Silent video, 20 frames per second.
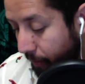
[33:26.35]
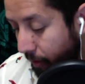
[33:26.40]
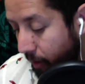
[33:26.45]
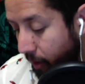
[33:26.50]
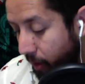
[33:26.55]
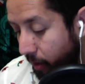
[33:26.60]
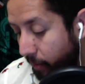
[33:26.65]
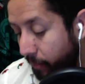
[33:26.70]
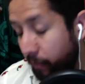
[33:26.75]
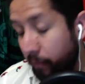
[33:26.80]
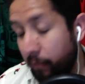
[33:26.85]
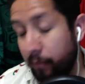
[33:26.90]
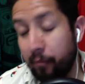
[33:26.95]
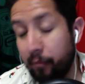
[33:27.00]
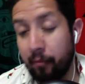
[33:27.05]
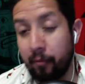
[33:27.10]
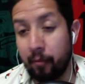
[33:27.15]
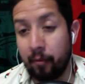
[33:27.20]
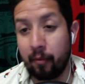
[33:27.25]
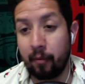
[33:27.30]

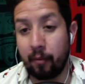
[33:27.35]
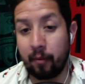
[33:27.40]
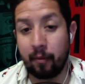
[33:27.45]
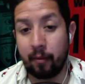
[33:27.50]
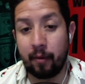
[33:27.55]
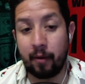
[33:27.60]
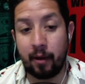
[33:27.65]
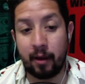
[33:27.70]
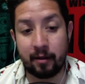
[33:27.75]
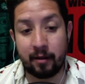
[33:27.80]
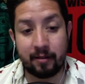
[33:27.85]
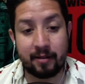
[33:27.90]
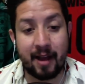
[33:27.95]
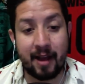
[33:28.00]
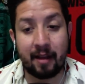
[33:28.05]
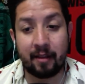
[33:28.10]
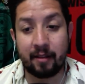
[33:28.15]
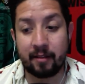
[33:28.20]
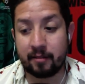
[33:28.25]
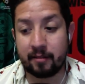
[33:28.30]
in
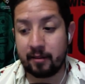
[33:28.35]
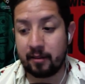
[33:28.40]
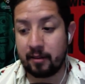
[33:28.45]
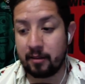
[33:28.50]
Dallas in